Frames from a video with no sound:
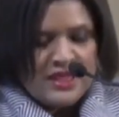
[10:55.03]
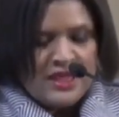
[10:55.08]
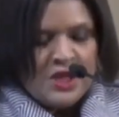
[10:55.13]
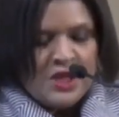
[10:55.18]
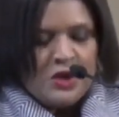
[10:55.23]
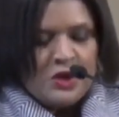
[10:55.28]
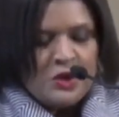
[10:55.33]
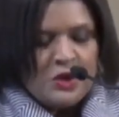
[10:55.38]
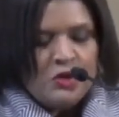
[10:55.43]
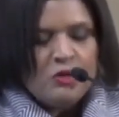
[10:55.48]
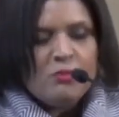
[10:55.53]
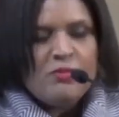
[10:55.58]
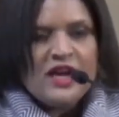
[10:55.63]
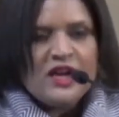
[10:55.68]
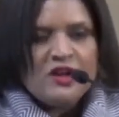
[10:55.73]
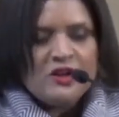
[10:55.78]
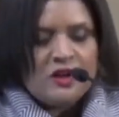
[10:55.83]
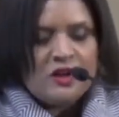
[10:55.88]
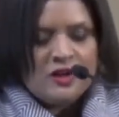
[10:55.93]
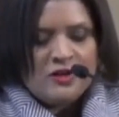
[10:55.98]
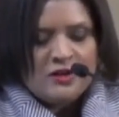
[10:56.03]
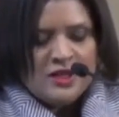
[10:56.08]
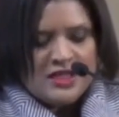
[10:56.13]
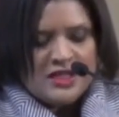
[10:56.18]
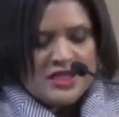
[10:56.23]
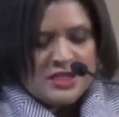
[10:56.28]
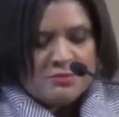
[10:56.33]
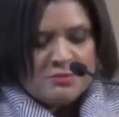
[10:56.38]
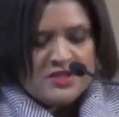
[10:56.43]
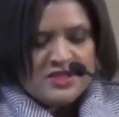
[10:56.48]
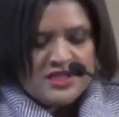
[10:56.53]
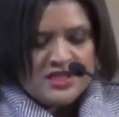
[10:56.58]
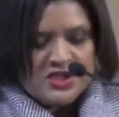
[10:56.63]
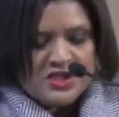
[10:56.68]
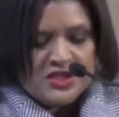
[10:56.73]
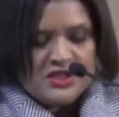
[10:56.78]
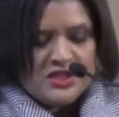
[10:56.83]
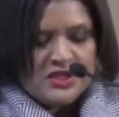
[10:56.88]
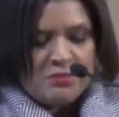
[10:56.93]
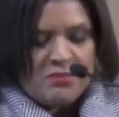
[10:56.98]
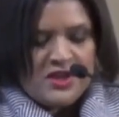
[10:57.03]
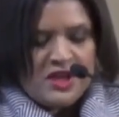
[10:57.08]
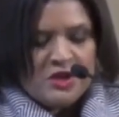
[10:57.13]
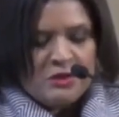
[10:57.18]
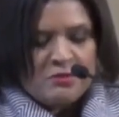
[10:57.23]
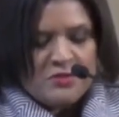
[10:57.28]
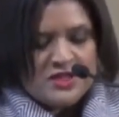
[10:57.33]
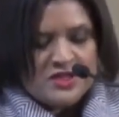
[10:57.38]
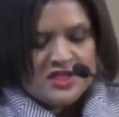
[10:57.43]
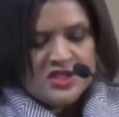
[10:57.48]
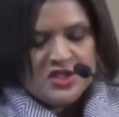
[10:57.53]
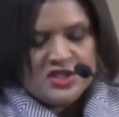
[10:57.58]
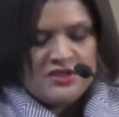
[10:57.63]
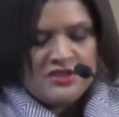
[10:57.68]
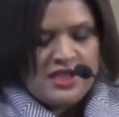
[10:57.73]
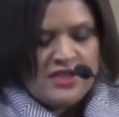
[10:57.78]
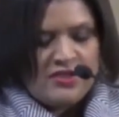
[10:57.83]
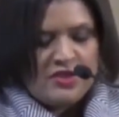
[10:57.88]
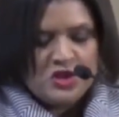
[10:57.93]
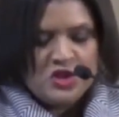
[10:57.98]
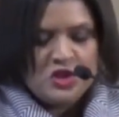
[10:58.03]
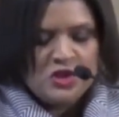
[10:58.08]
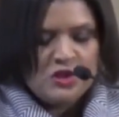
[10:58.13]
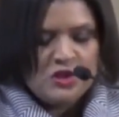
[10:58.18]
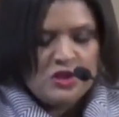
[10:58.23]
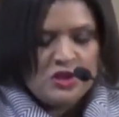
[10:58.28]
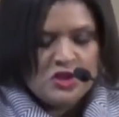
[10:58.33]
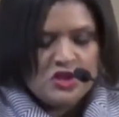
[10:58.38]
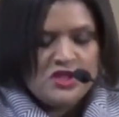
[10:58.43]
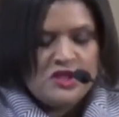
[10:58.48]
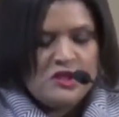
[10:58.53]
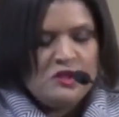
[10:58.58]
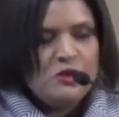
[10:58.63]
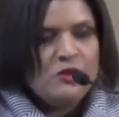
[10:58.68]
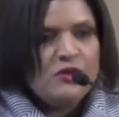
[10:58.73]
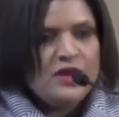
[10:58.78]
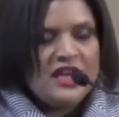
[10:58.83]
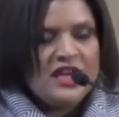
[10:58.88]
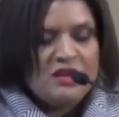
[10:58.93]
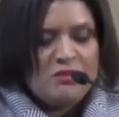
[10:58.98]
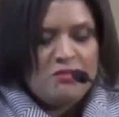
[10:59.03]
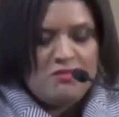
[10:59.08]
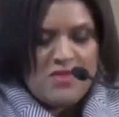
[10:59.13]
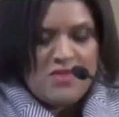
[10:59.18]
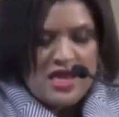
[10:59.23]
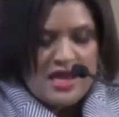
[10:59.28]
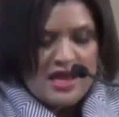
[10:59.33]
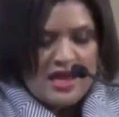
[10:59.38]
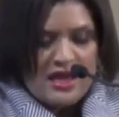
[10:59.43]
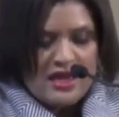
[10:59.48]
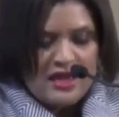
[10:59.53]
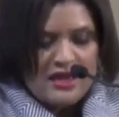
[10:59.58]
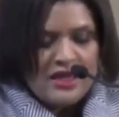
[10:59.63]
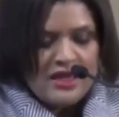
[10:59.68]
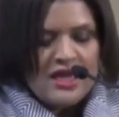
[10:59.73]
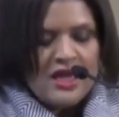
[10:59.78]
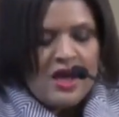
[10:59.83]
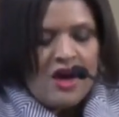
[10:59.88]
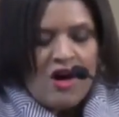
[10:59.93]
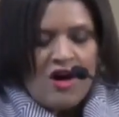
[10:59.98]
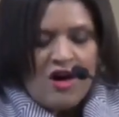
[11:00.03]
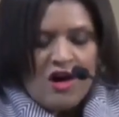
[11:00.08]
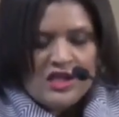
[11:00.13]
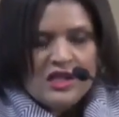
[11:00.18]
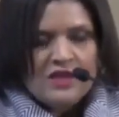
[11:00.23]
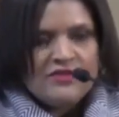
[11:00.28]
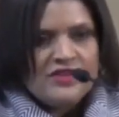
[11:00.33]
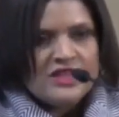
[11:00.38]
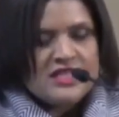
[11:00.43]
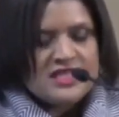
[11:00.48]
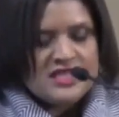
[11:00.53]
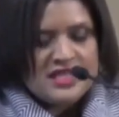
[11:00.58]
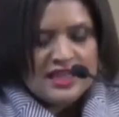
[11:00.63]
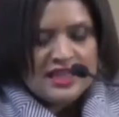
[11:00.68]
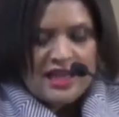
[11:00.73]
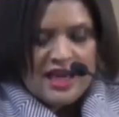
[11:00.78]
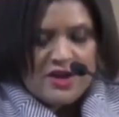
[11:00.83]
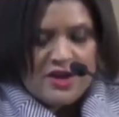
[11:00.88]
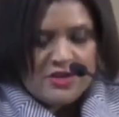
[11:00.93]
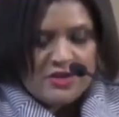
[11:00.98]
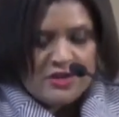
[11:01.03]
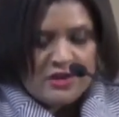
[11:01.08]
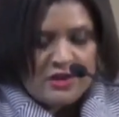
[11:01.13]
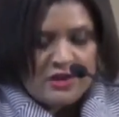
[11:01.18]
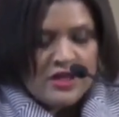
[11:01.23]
Who better positioned than the church, you and me, all of us together,